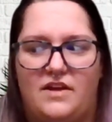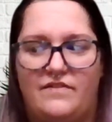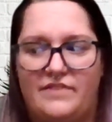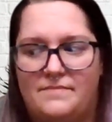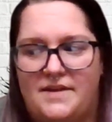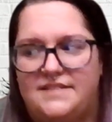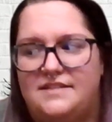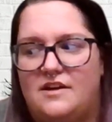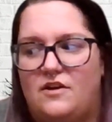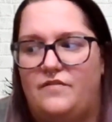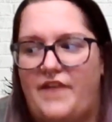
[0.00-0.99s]
loving
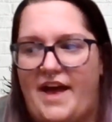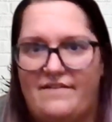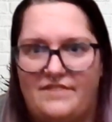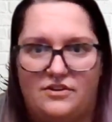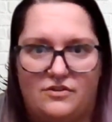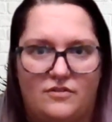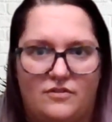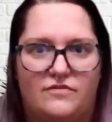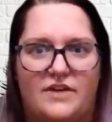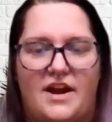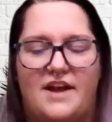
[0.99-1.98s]
myself, having
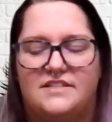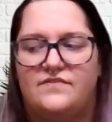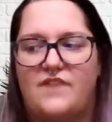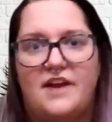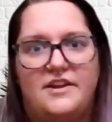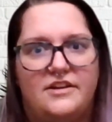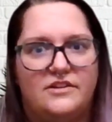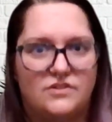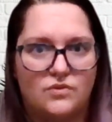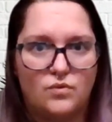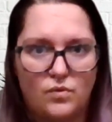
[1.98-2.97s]
girlfriends, finding a
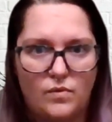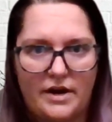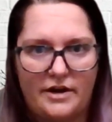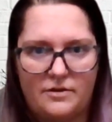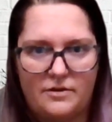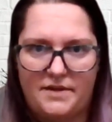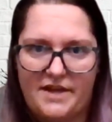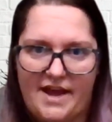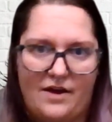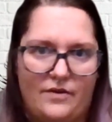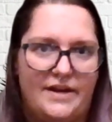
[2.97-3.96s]
school where I could be
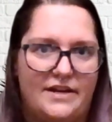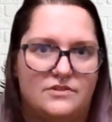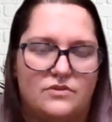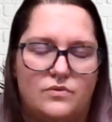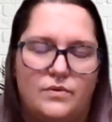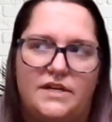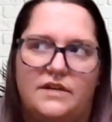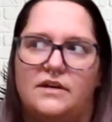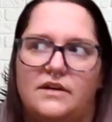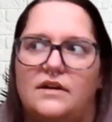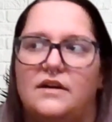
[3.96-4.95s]
out and
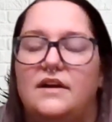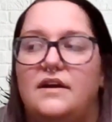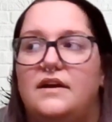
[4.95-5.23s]
queer.